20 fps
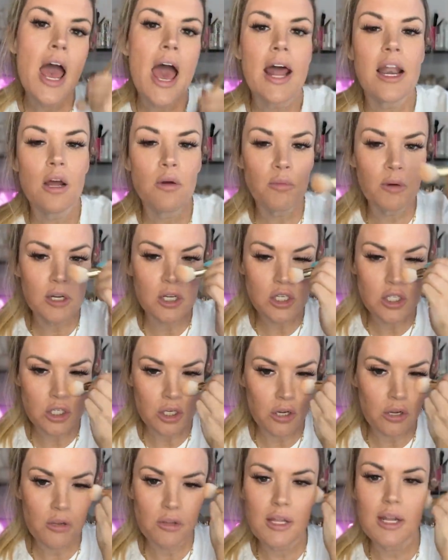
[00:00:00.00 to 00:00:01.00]
And I want to
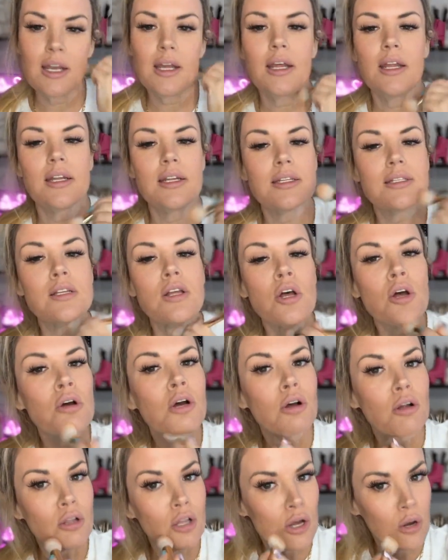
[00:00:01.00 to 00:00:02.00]
show you that it is
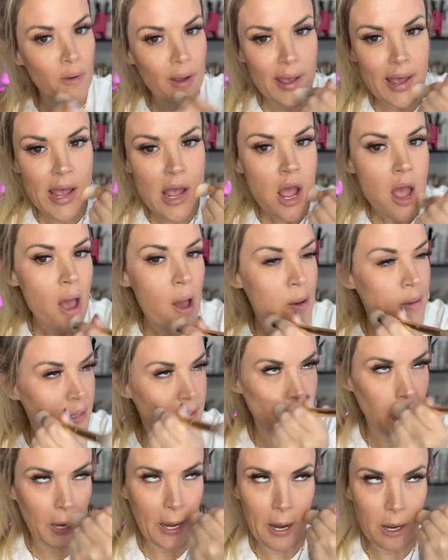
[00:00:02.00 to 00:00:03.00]
glowy, it
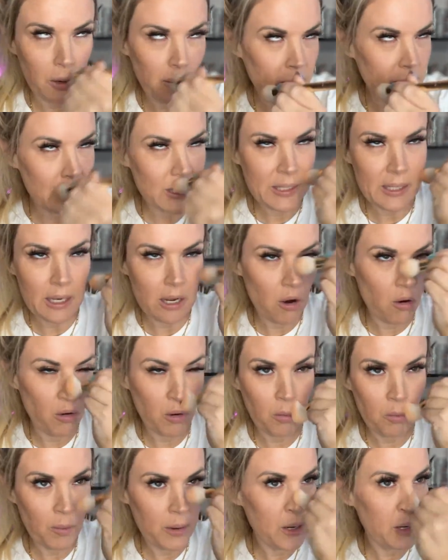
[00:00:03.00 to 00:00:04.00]
is not greasy
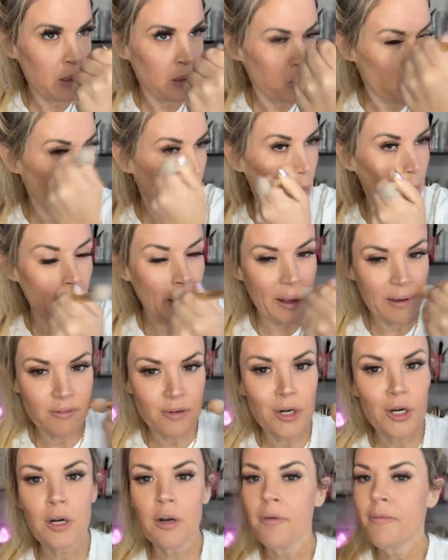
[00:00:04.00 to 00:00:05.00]
or weird or
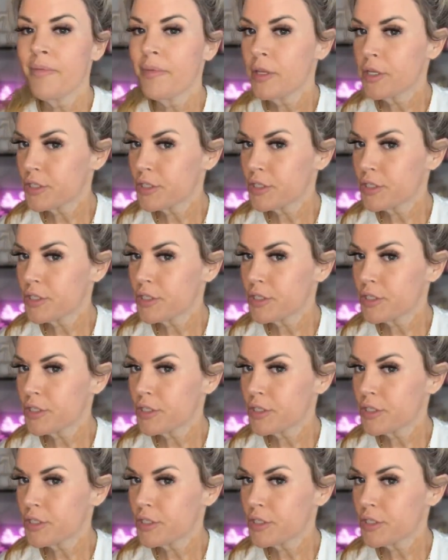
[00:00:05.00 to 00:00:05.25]
whatever.